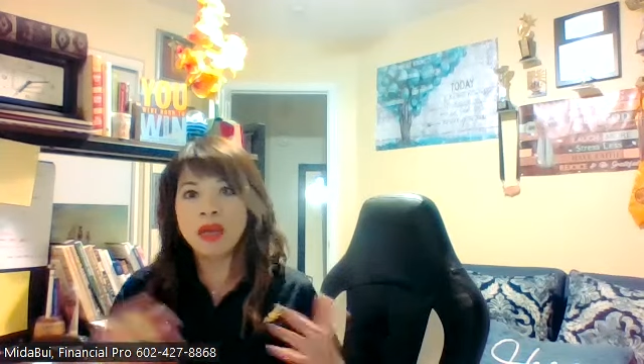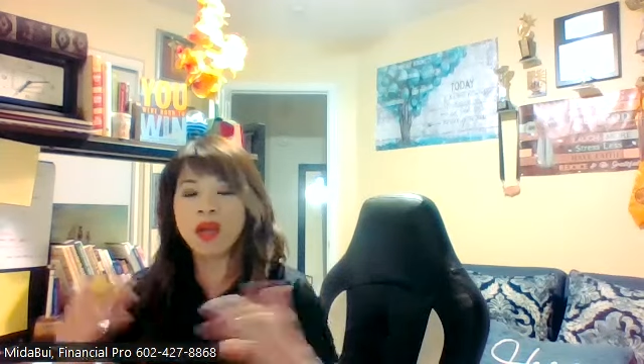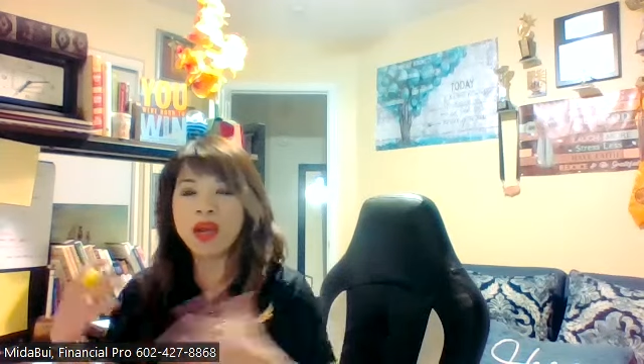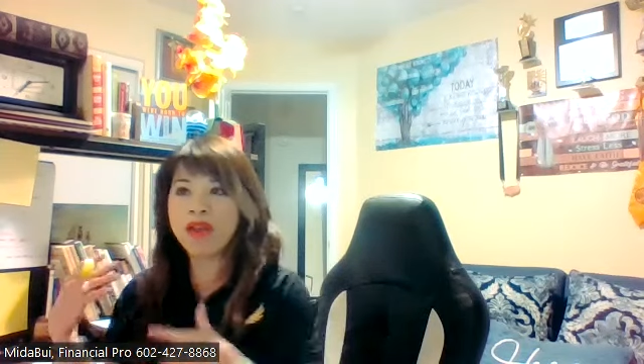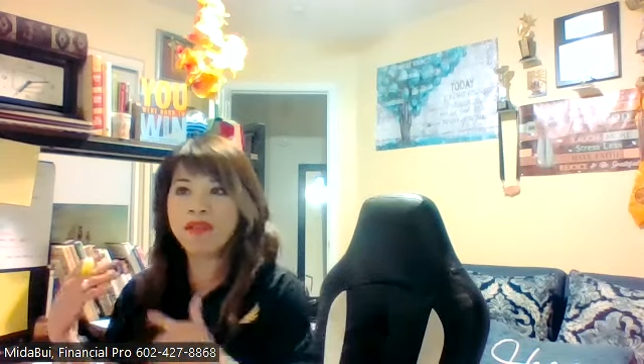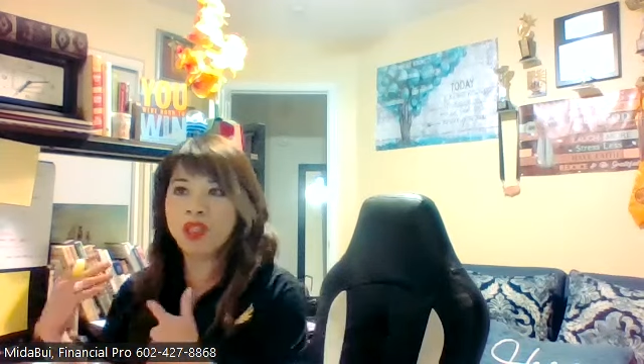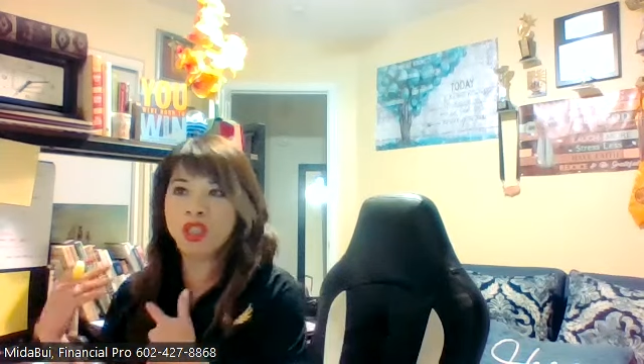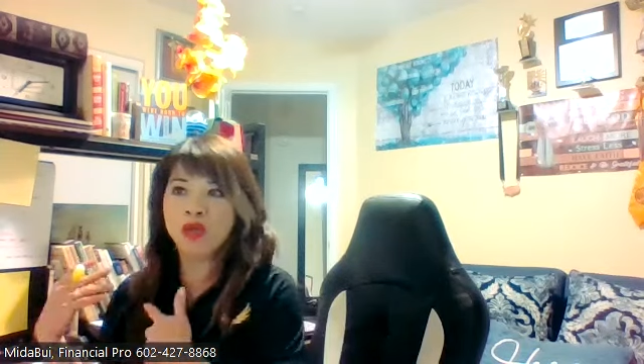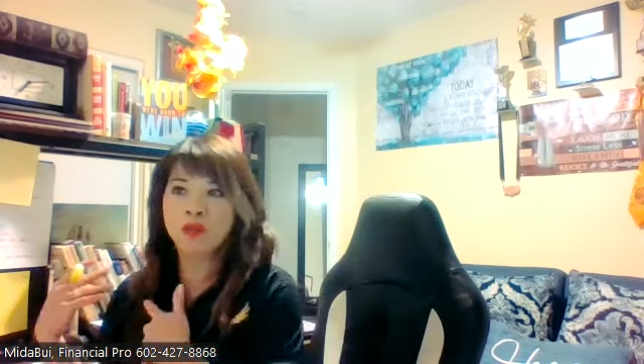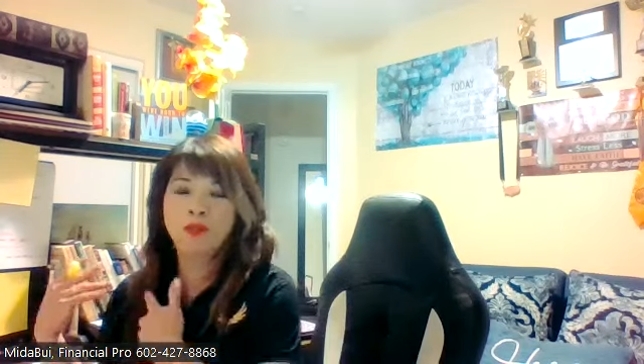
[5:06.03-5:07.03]
not having
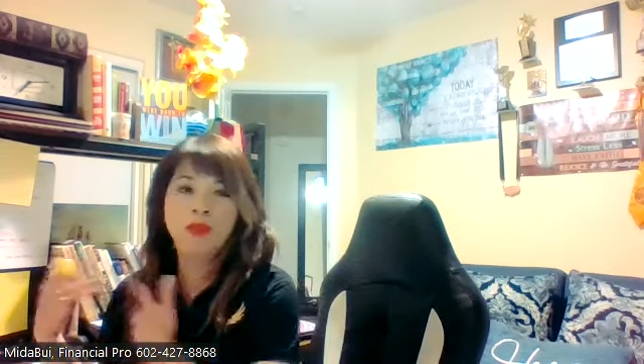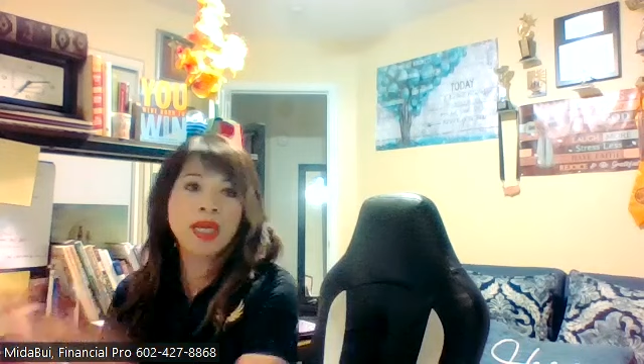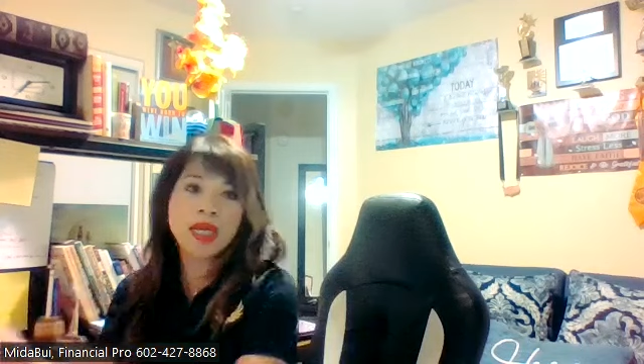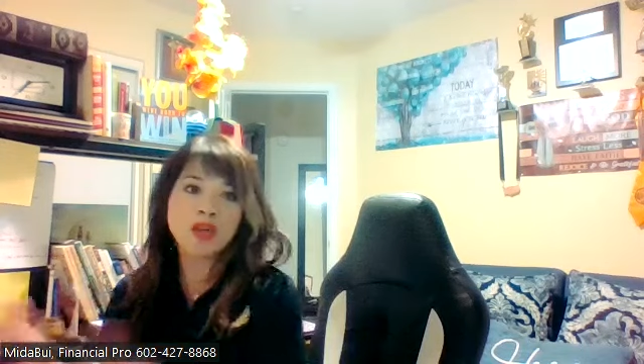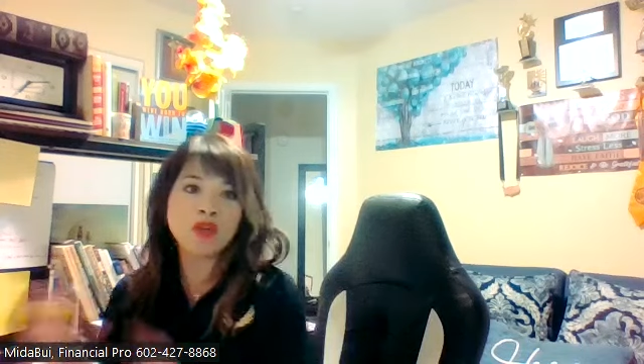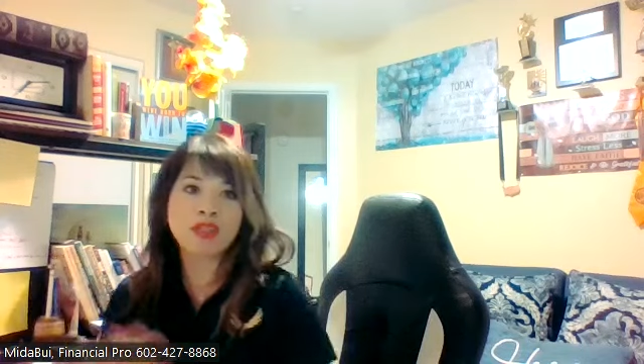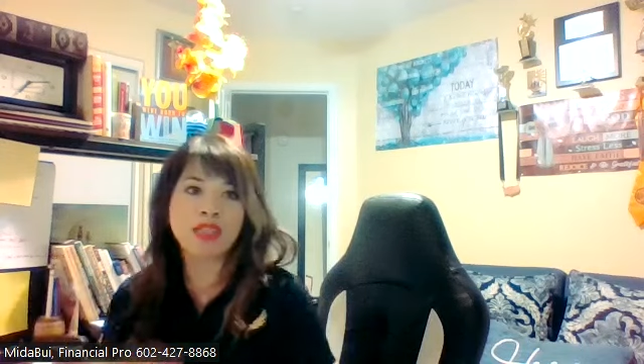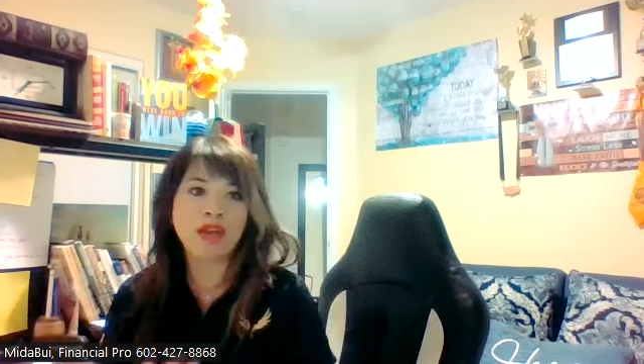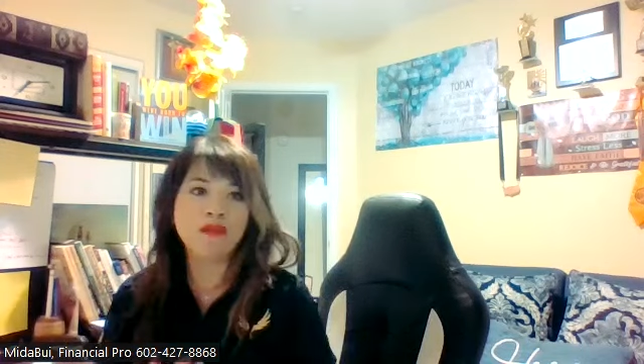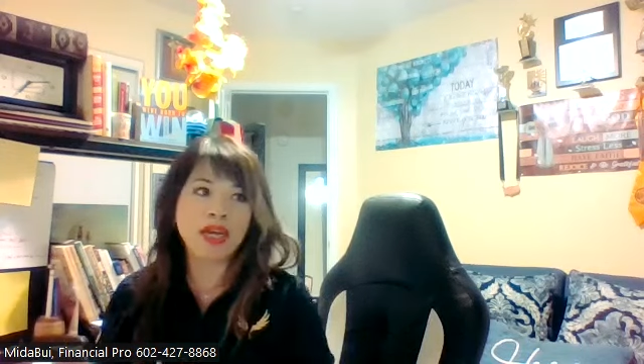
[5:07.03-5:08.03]
to dig into your
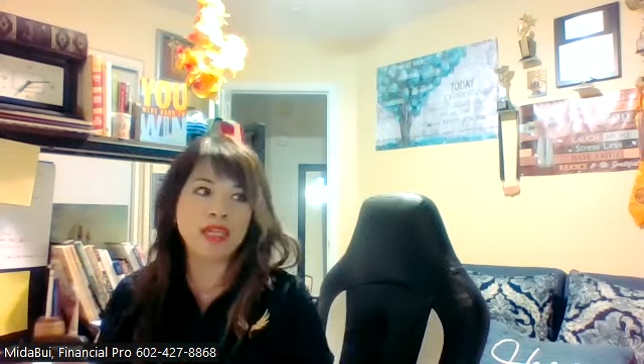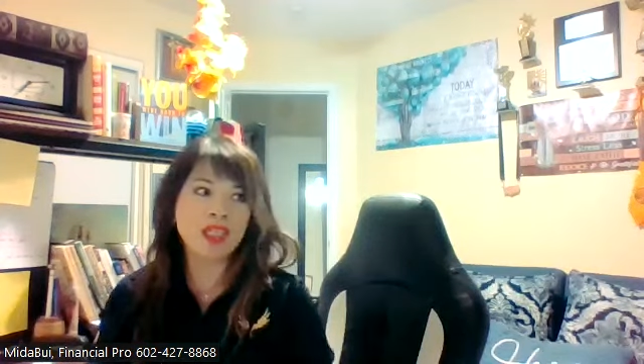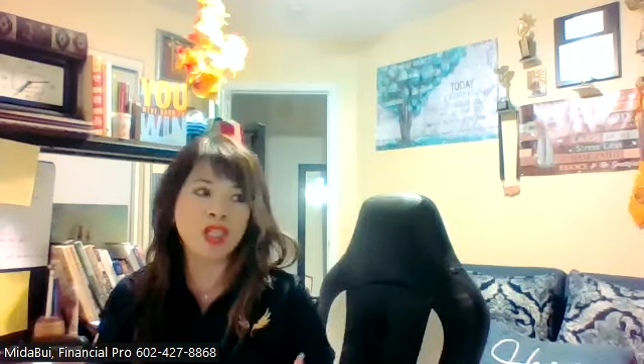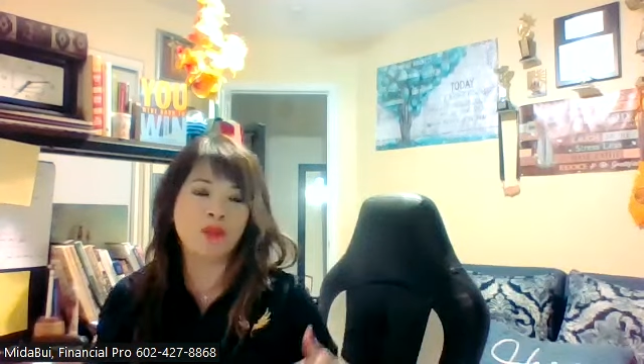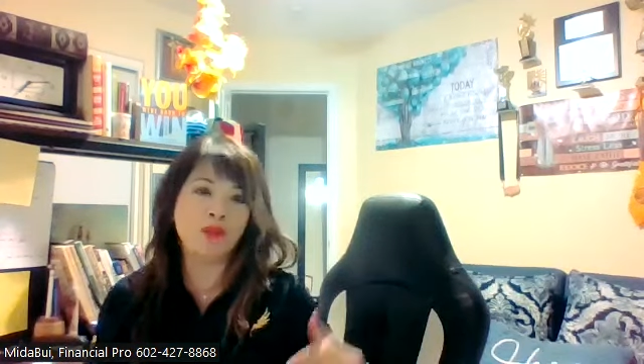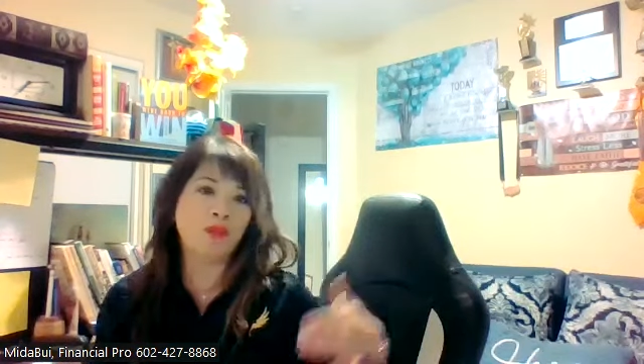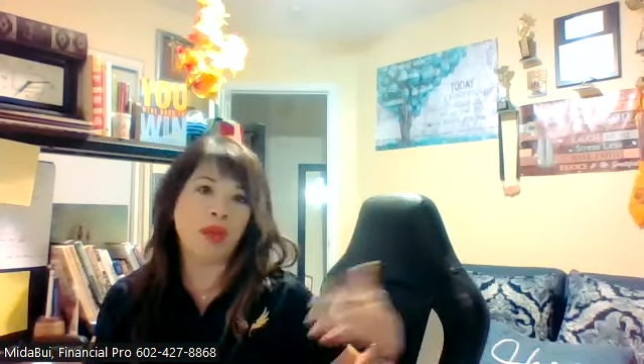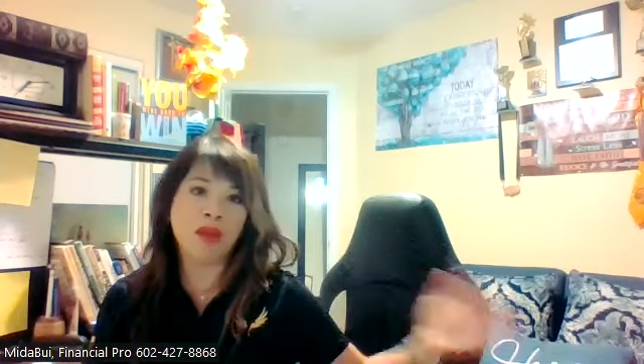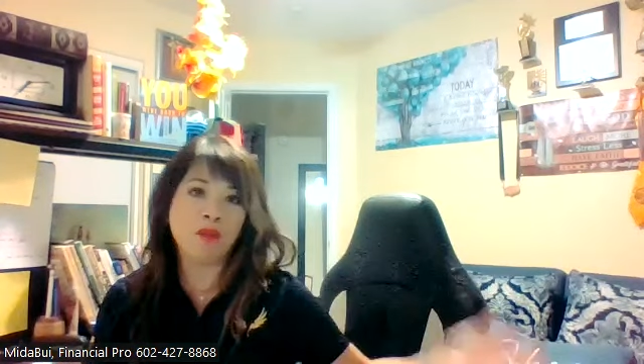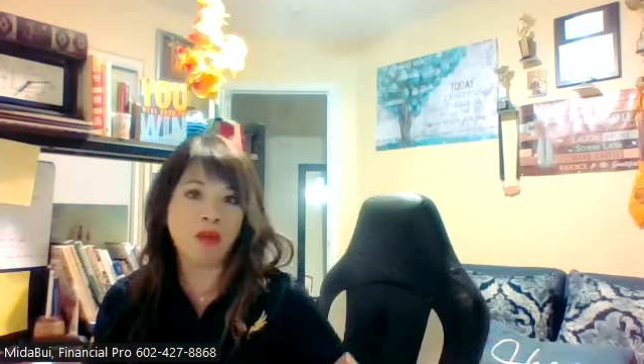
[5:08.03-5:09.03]
savings to
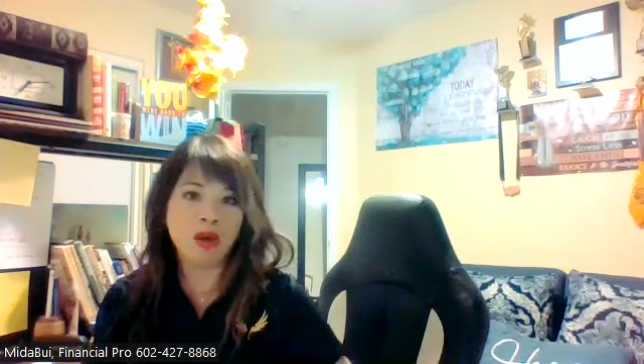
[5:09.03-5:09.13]
pay